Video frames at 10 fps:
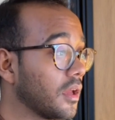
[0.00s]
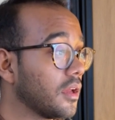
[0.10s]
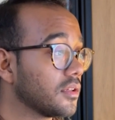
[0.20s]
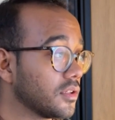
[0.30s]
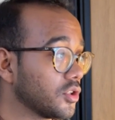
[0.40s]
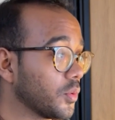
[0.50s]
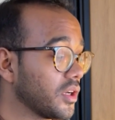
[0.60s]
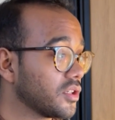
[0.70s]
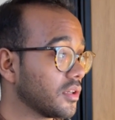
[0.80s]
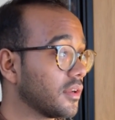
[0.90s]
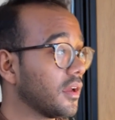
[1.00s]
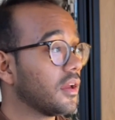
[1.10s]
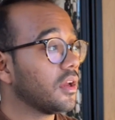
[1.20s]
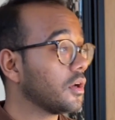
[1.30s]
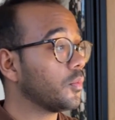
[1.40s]
situation
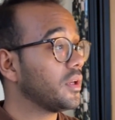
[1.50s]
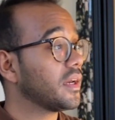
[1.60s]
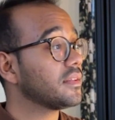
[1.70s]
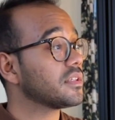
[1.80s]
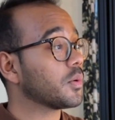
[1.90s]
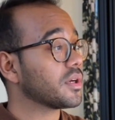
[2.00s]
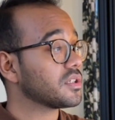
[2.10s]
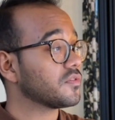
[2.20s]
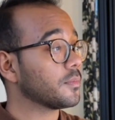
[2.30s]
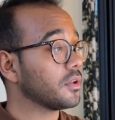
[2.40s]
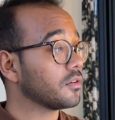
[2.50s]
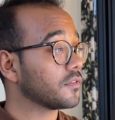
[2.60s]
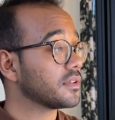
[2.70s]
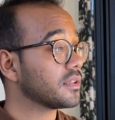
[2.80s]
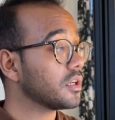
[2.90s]
we get these questions from the
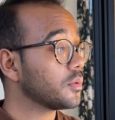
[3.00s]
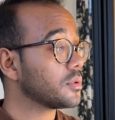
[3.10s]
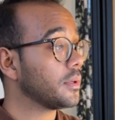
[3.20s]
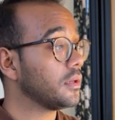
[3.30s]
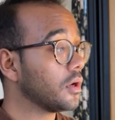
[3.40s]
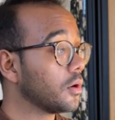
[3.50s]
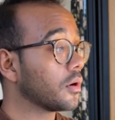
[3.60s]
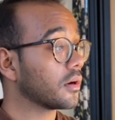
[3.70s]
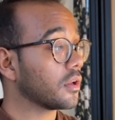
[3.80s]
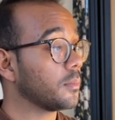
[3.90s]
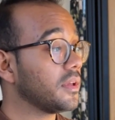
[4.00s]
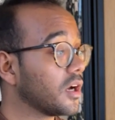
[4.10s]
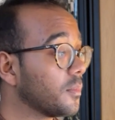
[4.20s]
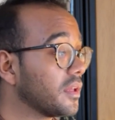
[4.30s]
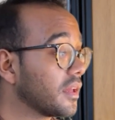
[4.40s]
university, which we know are going to be
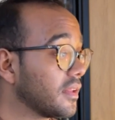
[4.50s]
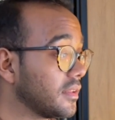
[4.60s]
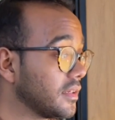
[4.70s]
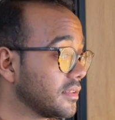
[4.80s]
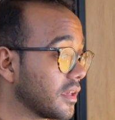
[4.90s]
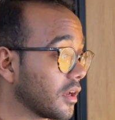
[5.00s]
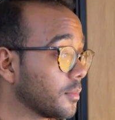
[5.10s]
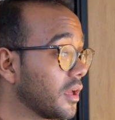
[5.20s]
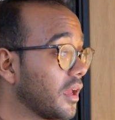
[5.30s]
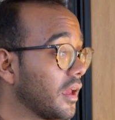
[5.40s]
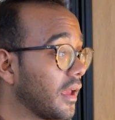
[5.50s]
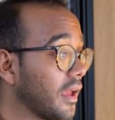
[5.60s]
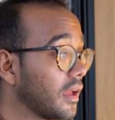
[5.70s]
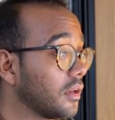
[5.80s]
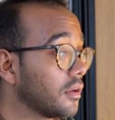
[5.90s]
coming in the exam.
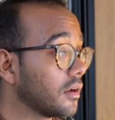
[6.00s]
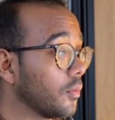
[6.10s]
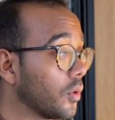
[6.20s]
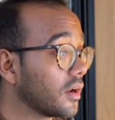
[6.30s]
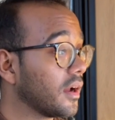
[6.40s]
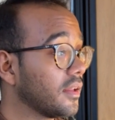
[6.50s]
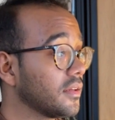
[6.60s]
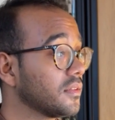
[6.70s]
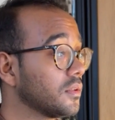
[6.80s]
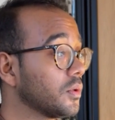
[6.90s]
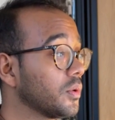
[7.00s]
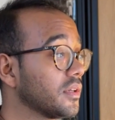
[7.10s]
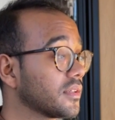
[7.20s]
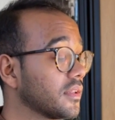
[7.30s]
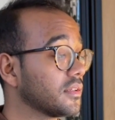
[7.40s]
And what I like to do
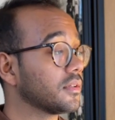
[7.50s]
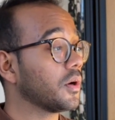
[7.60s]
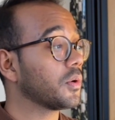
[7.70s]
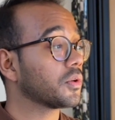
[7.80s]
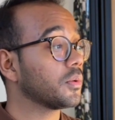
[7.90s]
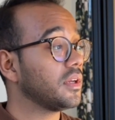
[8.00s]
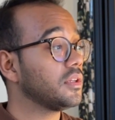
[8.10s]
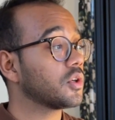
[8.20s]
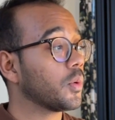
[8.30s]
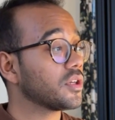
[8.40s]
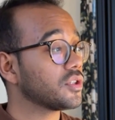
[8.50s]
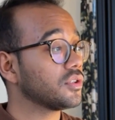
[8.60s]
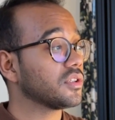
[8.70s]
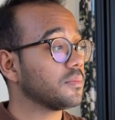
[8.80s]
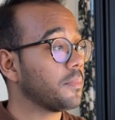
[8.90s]
is I like to go through each question,
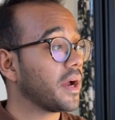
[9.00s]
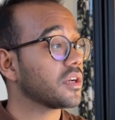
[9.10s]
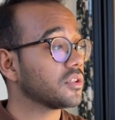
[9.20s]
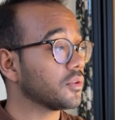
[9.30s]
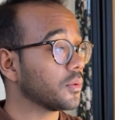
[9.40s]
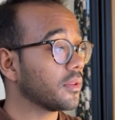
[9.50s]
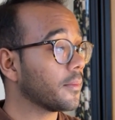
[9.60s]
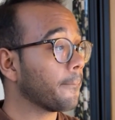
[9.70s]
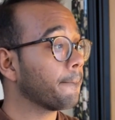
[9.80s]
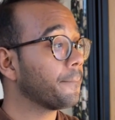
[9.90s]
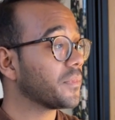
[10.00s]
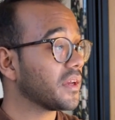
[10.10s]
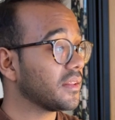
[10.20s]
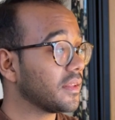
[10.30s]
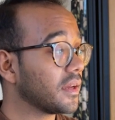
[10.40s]
just bash through them,
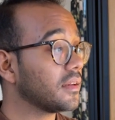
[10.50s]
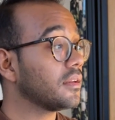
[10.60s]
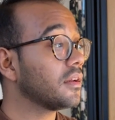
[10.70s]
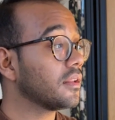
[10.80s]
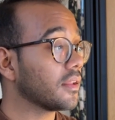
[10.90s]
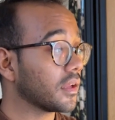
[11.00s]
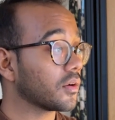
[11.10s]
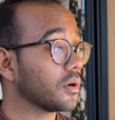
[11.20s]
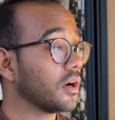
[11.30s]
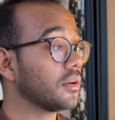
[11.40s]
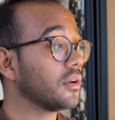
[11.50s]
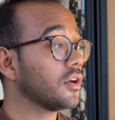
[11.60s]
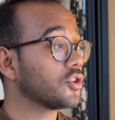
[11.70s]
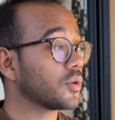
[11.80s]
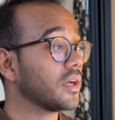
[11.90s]
and then later on
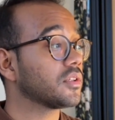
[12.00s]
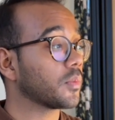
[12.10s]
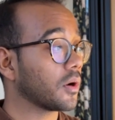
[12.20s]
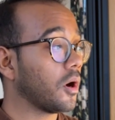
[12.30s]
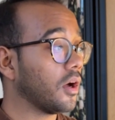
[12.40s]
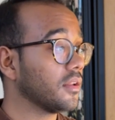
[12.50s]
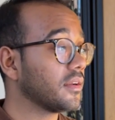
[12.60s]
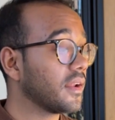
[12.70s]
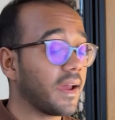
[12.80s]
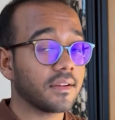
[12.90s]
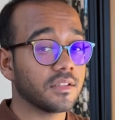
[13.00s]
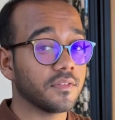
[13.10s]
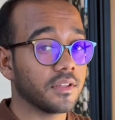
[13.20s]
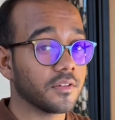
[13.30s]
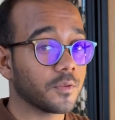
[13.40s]
try to recall it
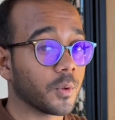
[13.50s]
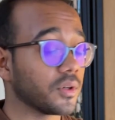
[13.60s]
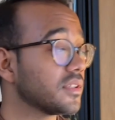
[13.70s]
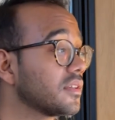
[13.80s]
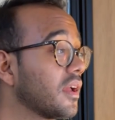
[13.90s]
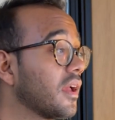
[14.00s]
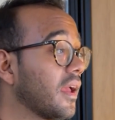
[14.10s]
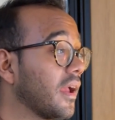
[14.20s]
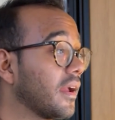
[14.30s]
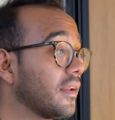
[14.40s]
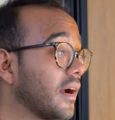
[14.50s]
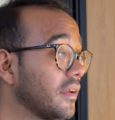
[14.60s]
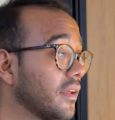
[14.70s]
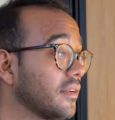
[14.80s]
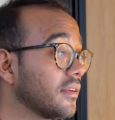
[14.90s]
actively, of course, and
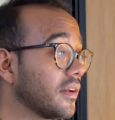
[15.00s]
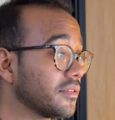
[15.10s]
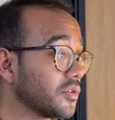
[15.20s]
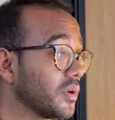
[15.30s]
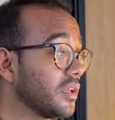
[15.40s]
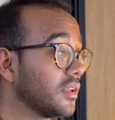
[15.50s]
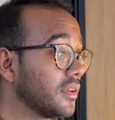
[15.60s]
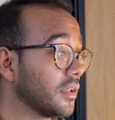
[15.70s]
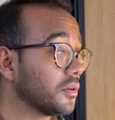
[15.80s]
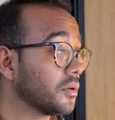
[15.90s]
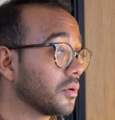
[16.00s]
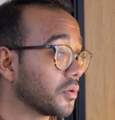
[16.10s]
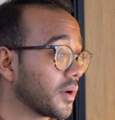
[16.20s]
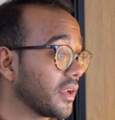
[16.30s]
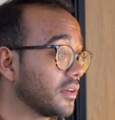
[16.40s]
highlight it as green, yellow,
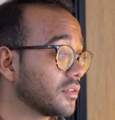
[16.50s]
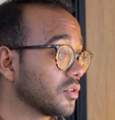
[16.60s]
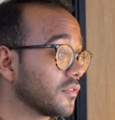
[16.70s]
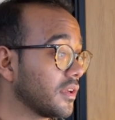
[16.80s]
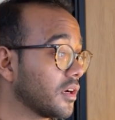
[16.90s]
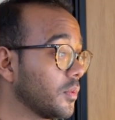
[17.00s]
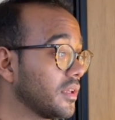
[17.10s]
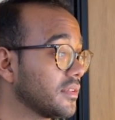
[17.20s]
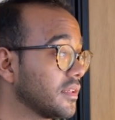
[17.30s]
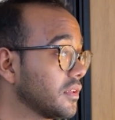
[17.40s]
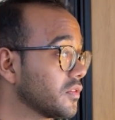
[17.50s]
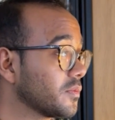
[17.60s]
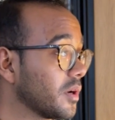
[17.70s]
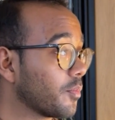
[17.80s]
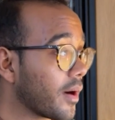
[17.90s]
or red. So over here we can see this
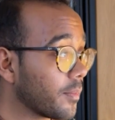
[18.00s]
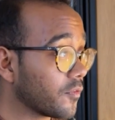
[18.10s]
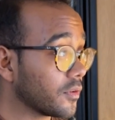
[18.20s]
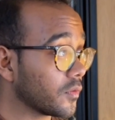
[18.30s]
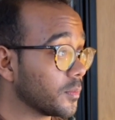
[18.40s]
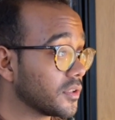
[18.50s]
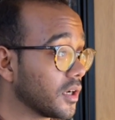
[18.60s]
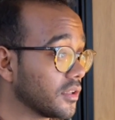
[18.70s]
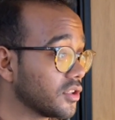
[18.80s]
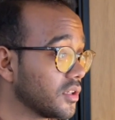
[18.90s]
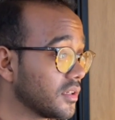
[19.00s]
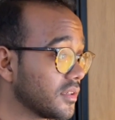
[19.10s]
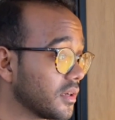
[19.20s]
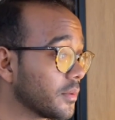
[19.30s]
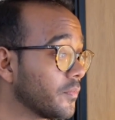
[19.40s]
is my prep for the rheumatology
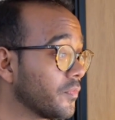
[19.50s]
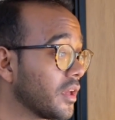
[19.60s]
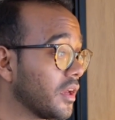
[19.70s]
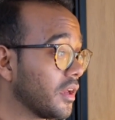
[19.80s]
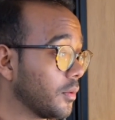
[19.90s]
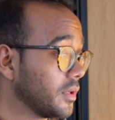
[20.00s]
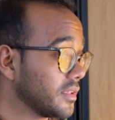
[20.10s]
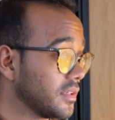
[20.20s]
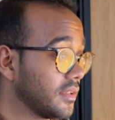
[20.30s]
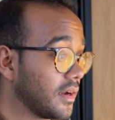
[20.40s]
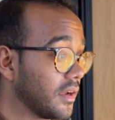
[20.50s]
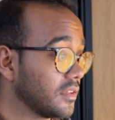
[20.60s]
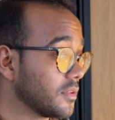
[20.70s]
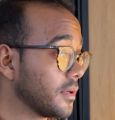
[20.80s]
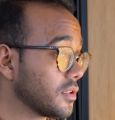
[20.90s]
exam. And we can see that I
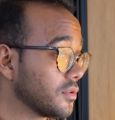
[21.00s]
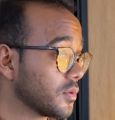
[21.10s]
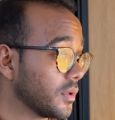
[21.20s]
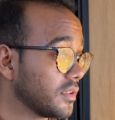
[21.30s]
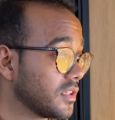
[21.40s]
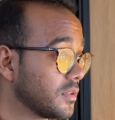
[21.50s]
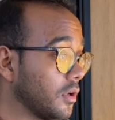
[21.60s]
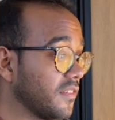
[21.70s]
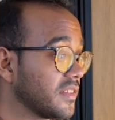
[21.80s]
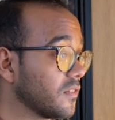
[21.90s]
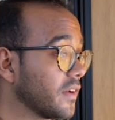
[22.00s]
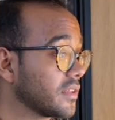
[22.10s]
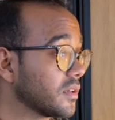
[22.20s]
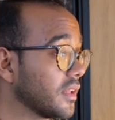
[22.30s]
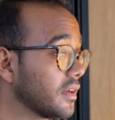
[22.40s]
had some issues with small vessel
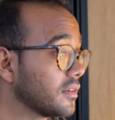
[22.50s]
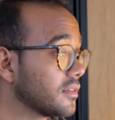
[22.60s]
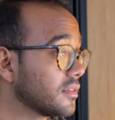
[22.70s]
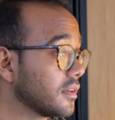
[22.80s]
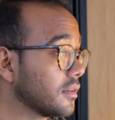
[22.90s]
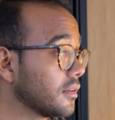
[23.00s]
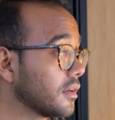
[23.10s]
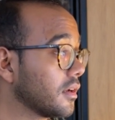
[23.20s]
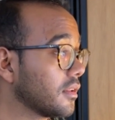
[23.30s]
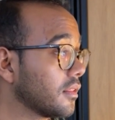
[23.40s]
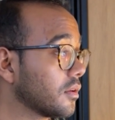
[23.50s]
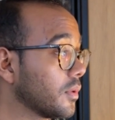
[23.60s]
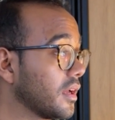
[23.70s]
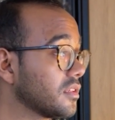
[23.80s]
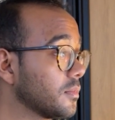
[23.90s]
vasculitis, and I think
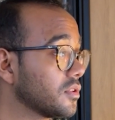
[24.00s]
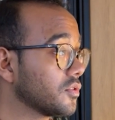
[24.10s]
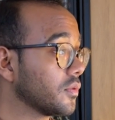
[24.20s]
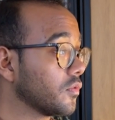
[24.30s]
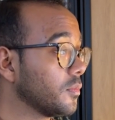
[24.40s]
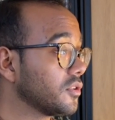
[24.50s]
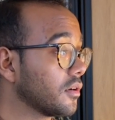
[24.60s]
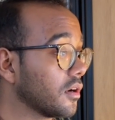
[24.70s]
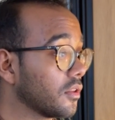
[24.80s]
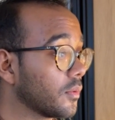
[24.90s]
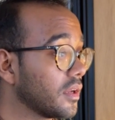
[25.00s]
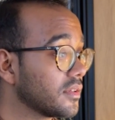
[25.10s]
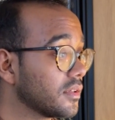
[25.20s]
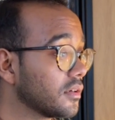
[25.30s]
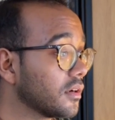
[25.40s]
we had some issues with rheumatoid
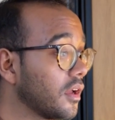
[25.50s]
arthritis here.